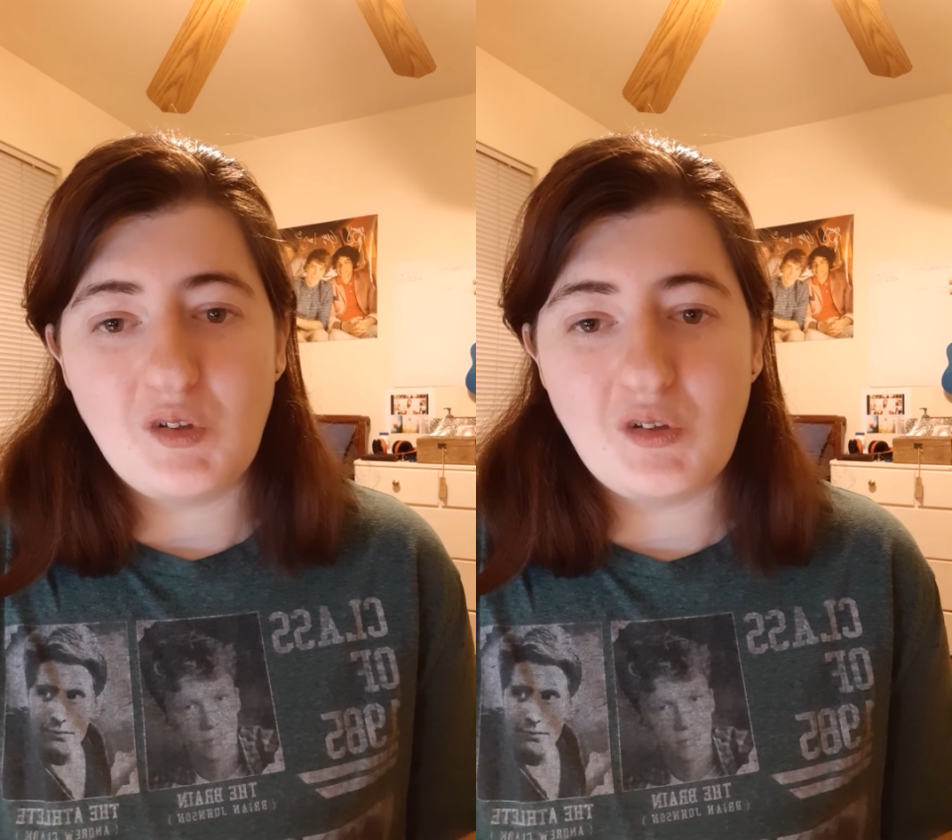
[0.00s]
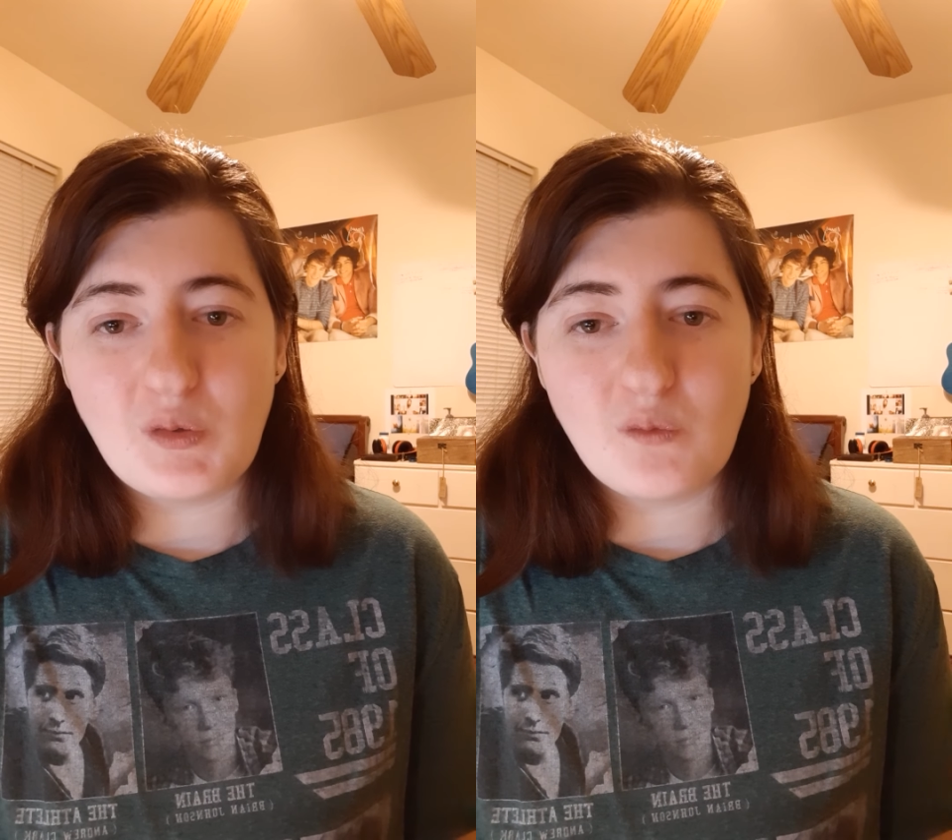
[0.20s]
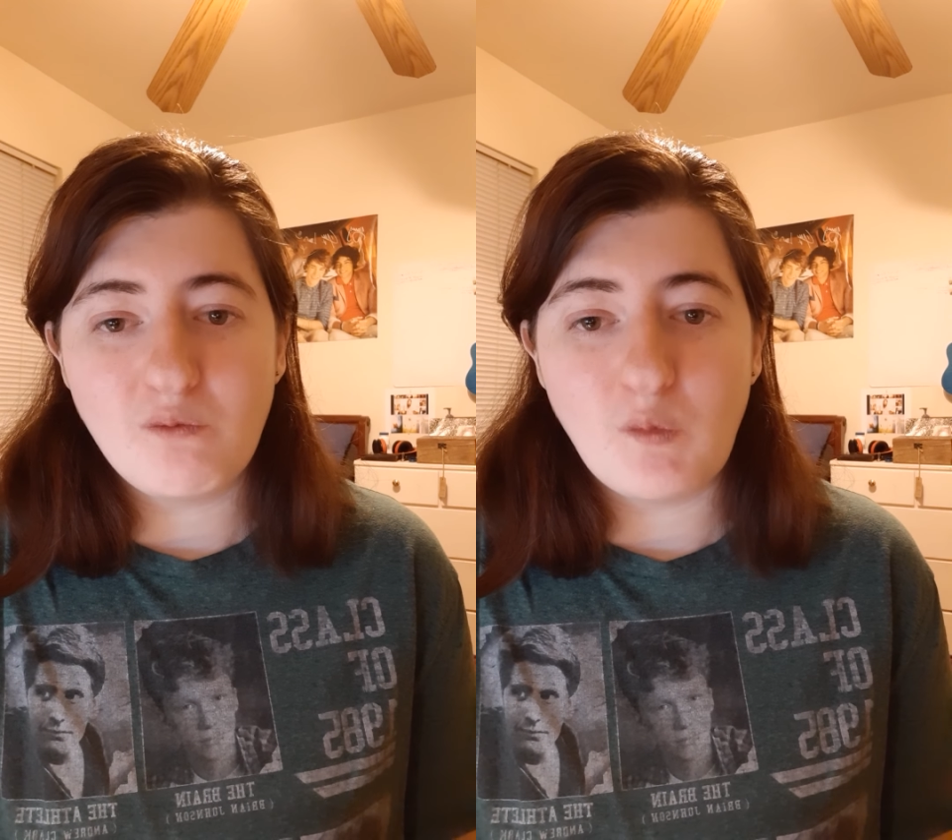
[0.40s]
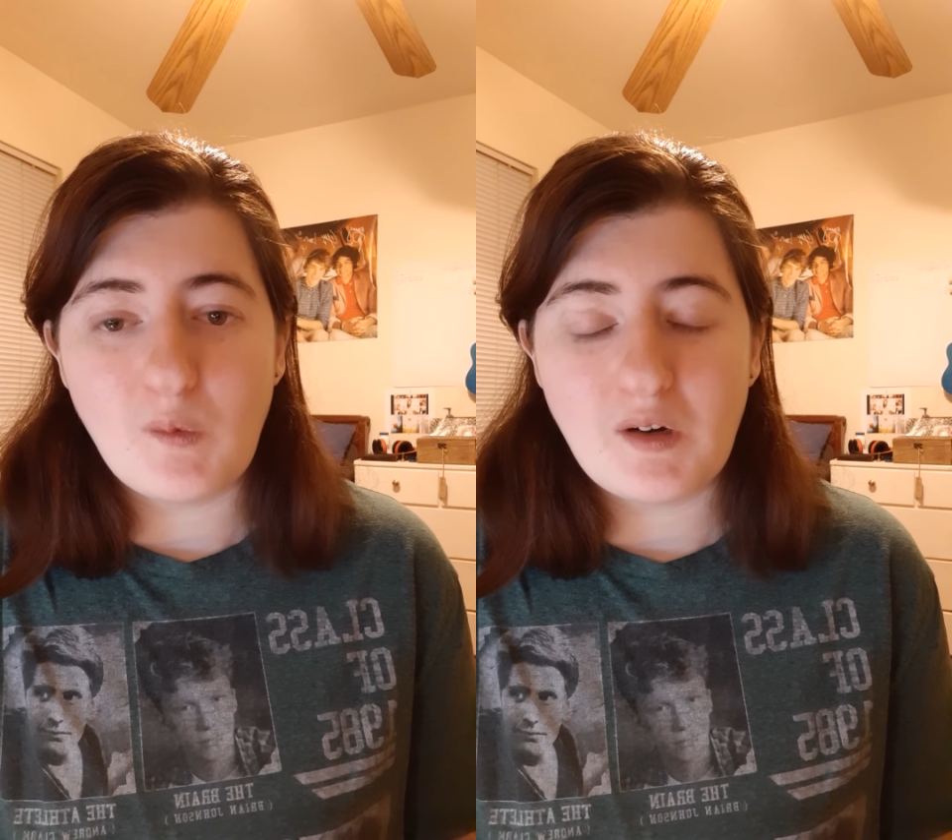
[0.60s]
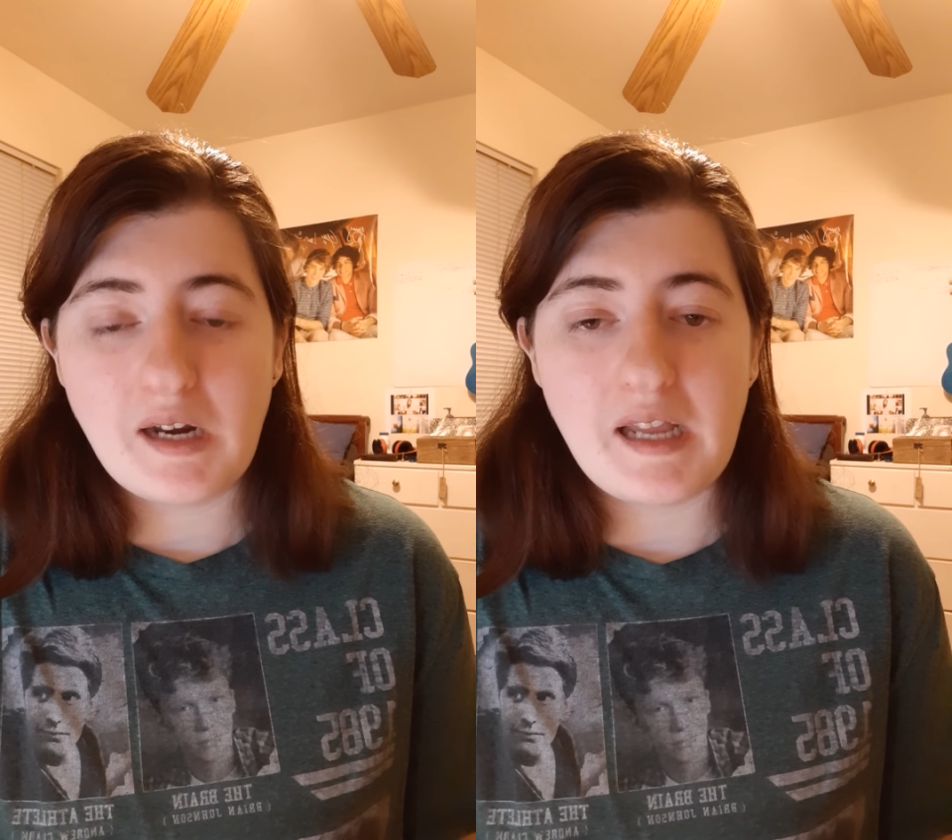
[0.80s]
to do
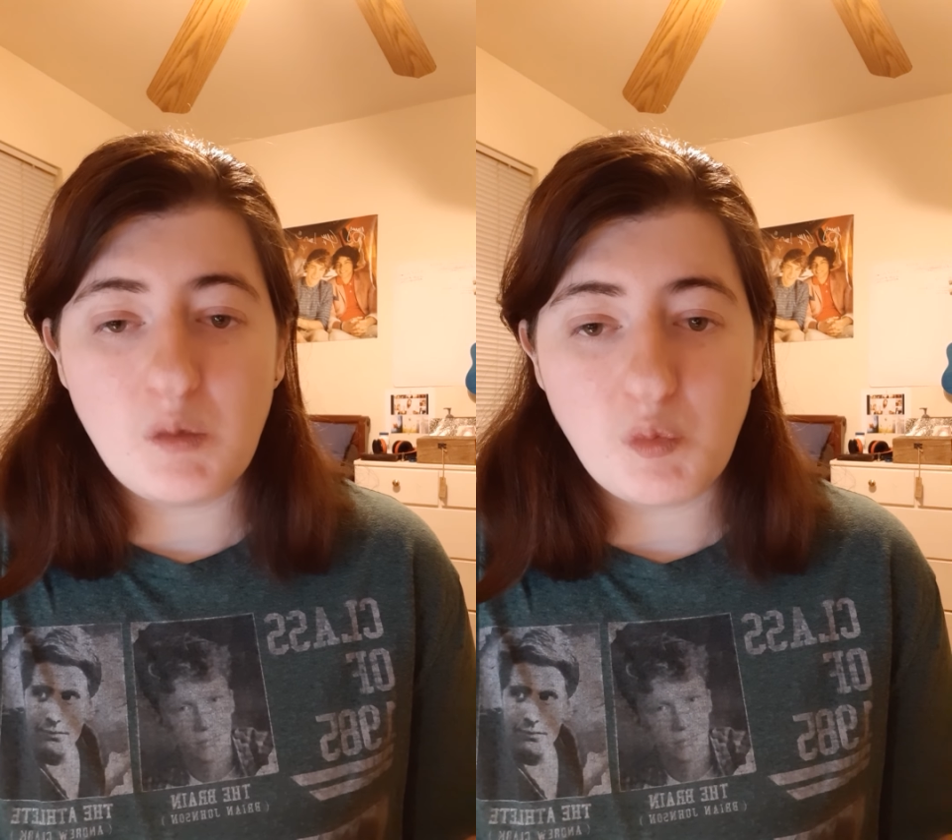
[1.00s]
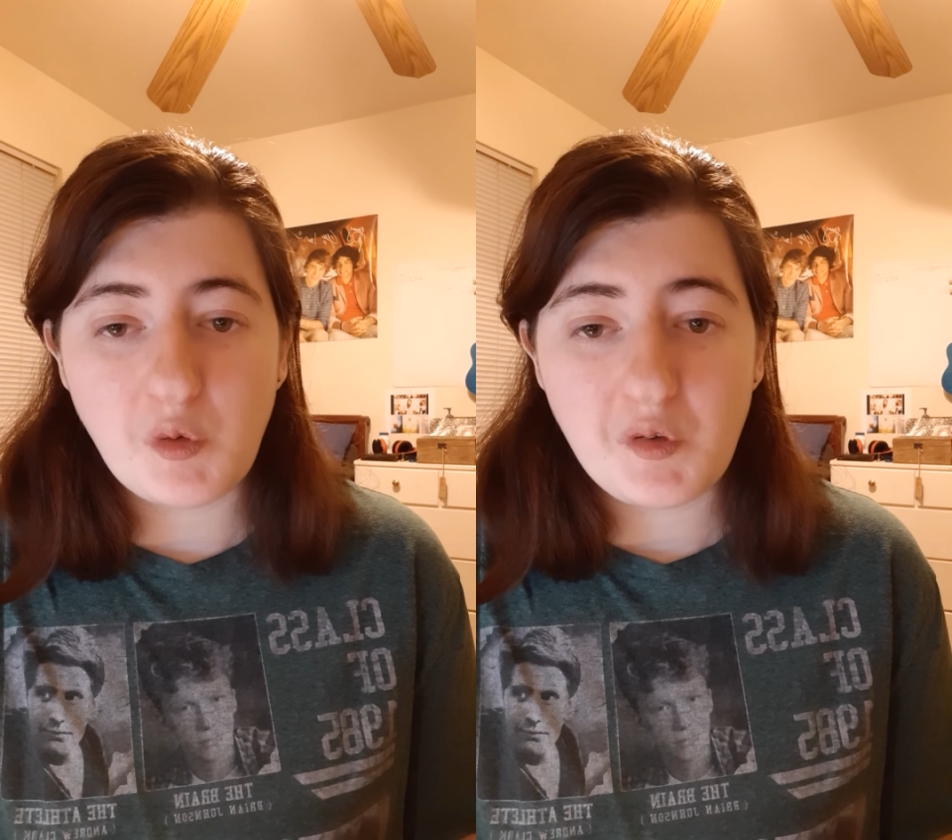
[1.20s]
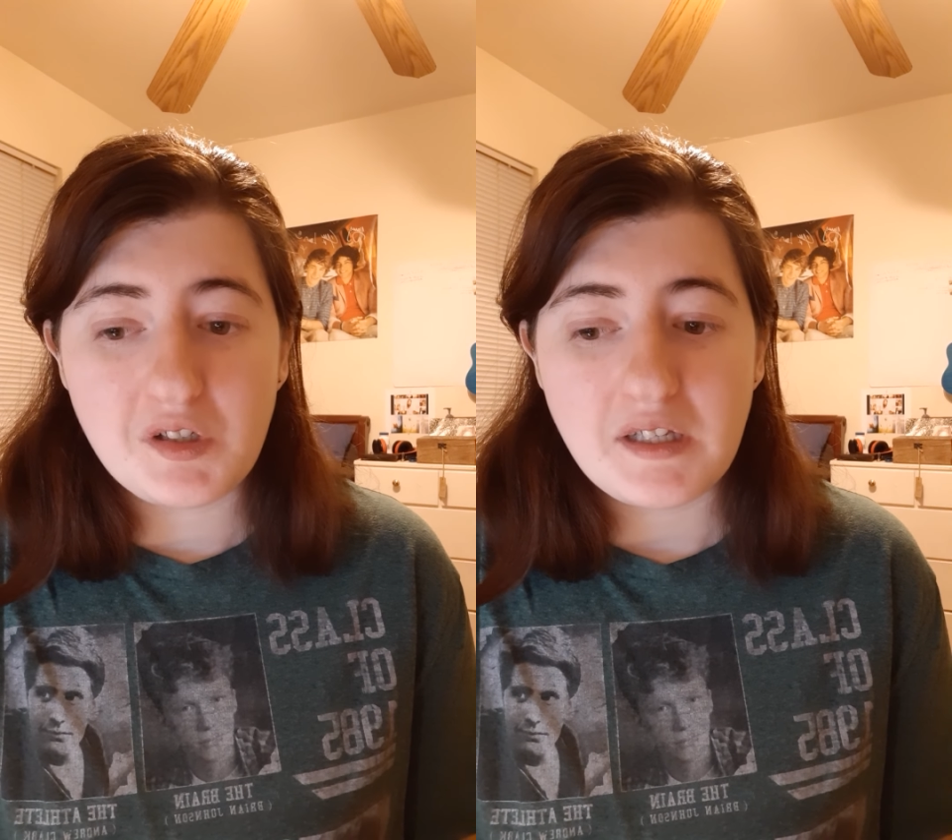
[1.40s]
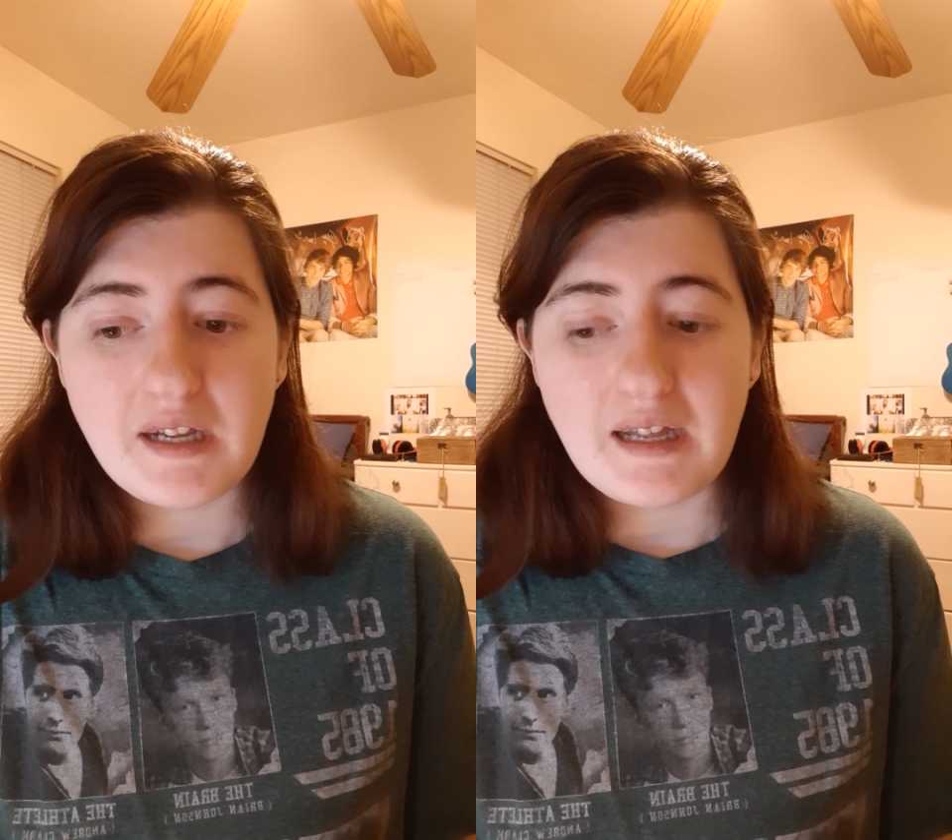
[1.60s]
for April,